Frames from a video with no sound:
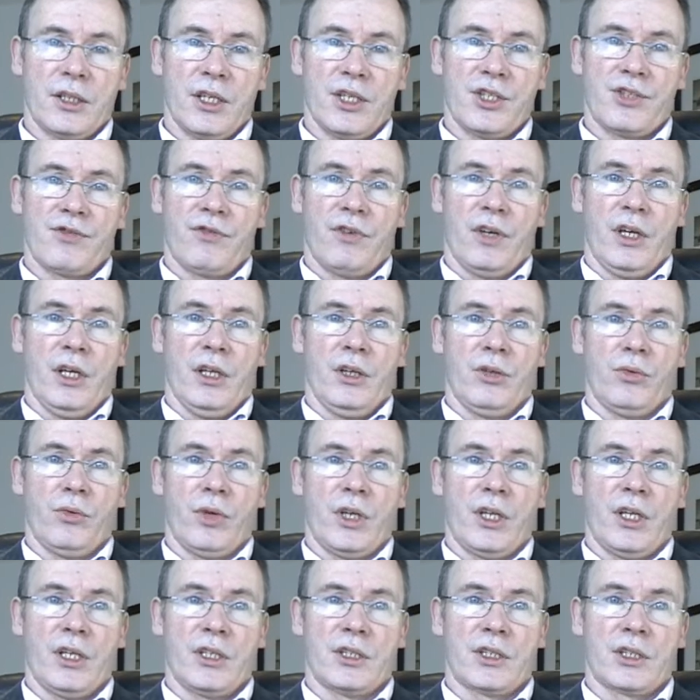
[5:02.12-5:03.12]
this field
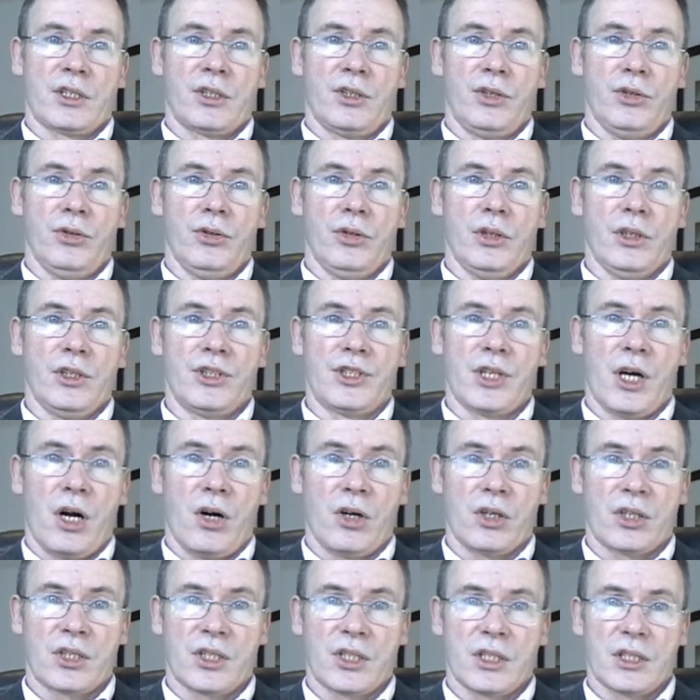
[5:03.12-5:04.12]
with its Google
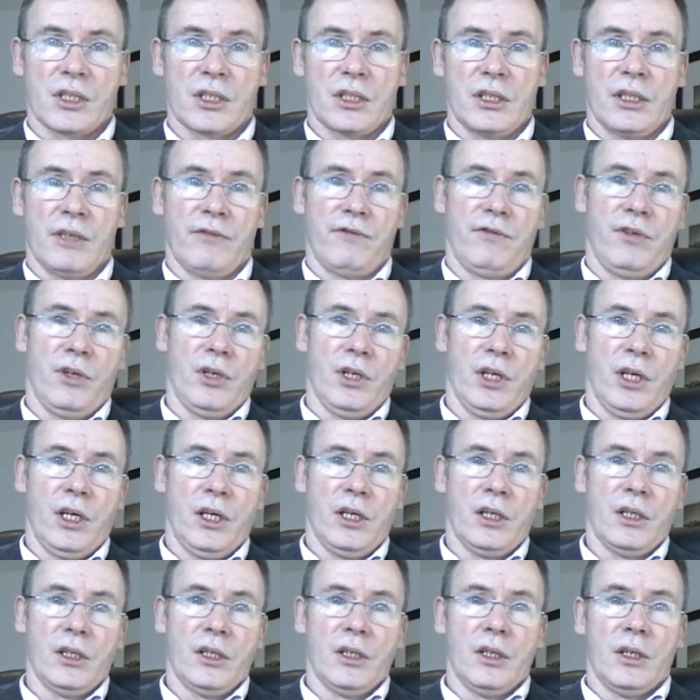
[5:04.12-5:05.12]
Docs, a
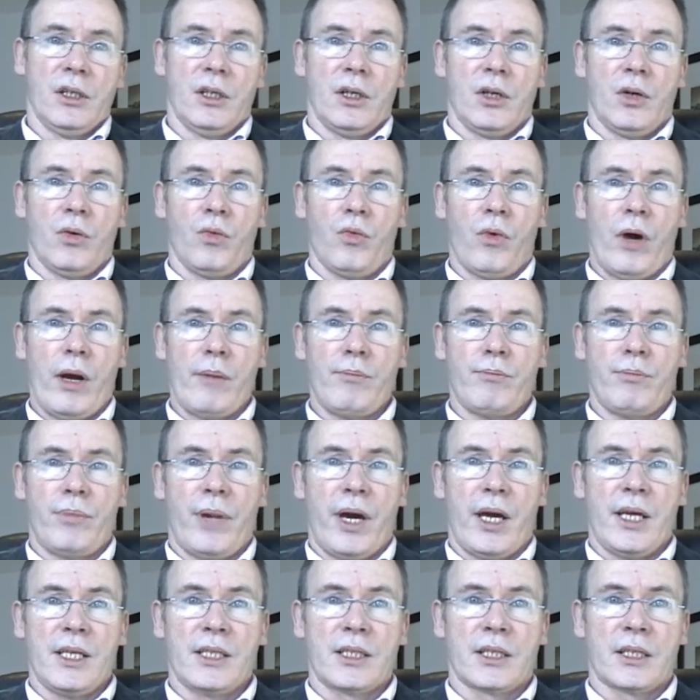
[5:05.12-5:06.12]
fully
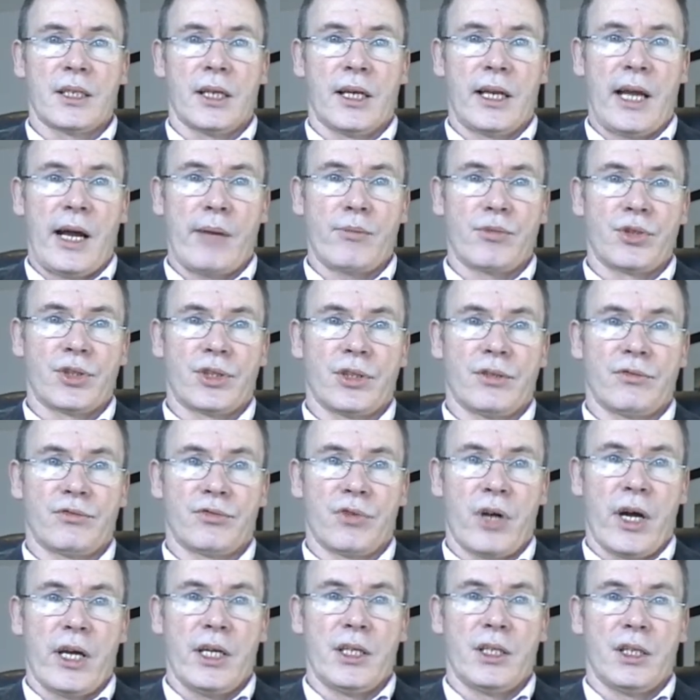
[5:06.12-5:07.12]
web-based
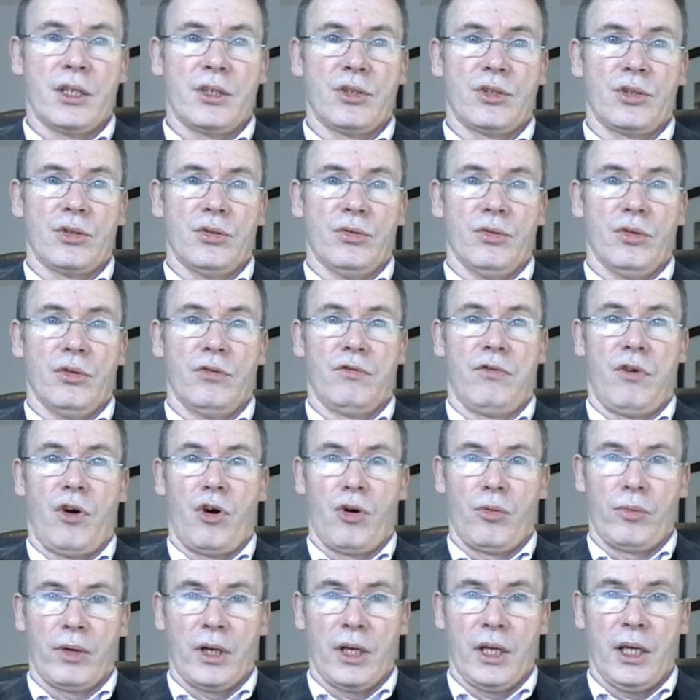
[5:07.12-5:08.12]
collaborative writing tool,
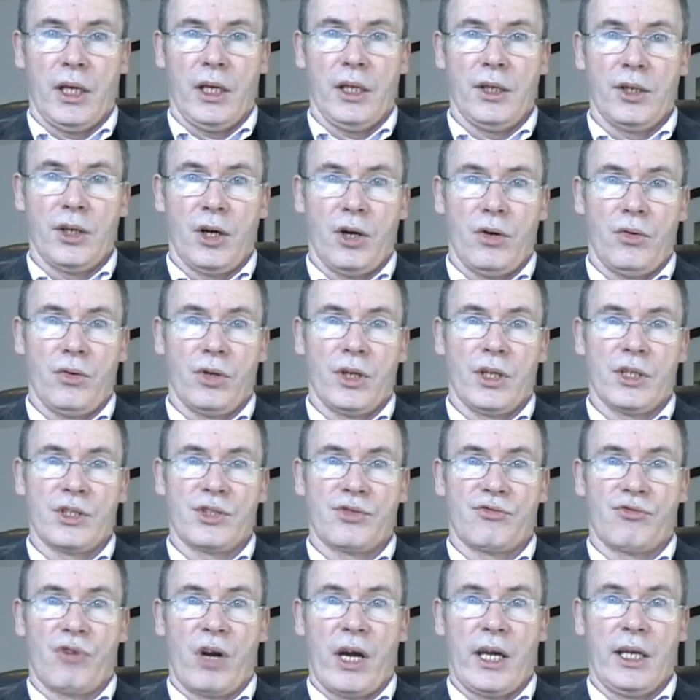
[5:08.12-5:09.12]
formerly known
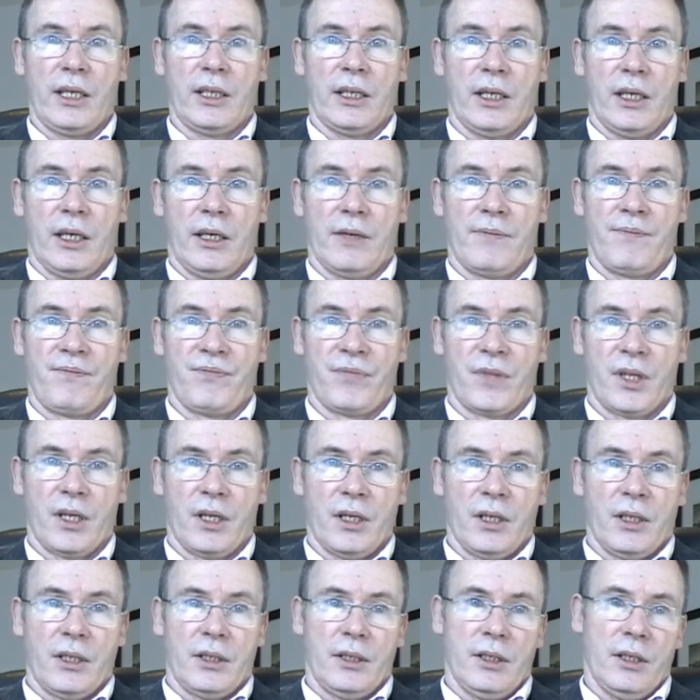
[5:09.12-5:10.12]
as Writely.
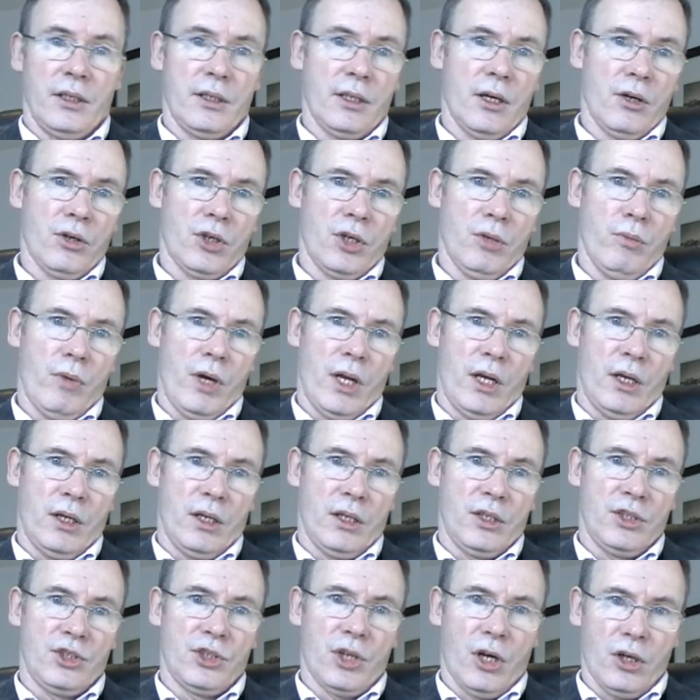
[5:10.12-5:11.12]

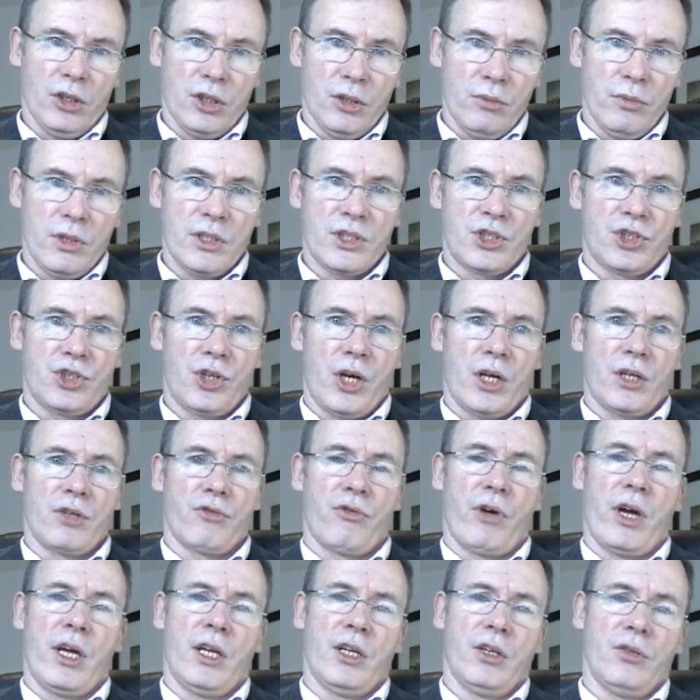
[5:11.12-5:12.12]
Document, documents
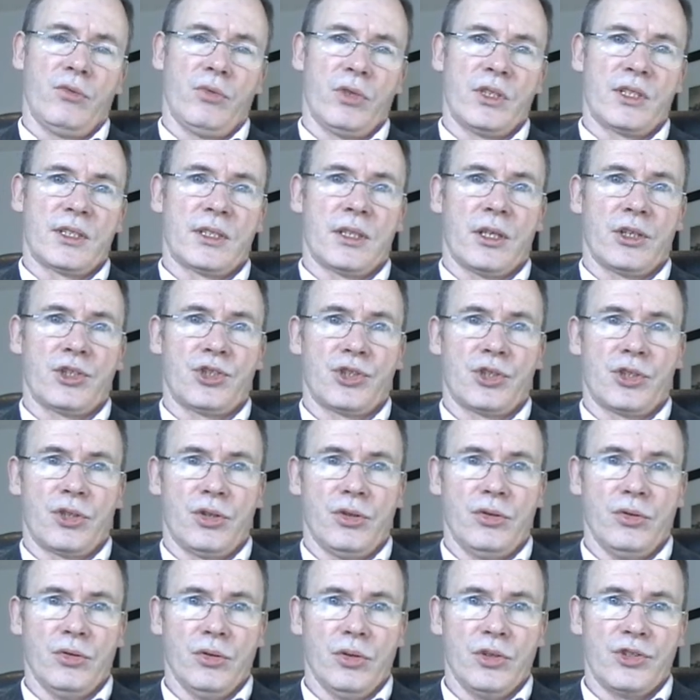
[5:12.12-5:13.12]
generated with such
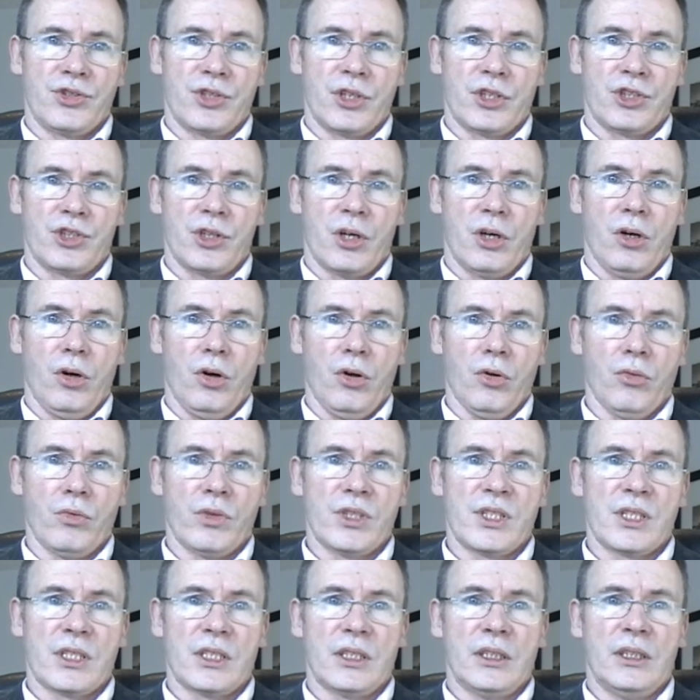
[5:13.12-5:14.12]
tools are
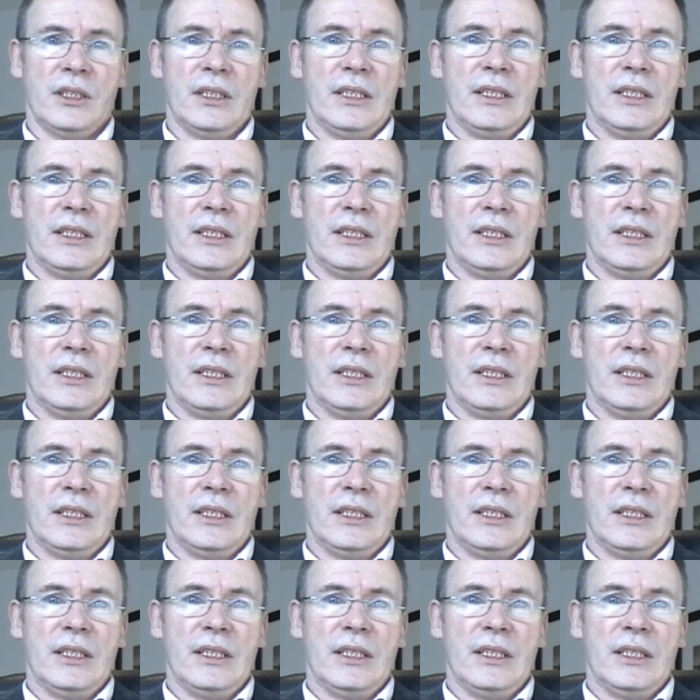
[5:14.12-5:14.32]
always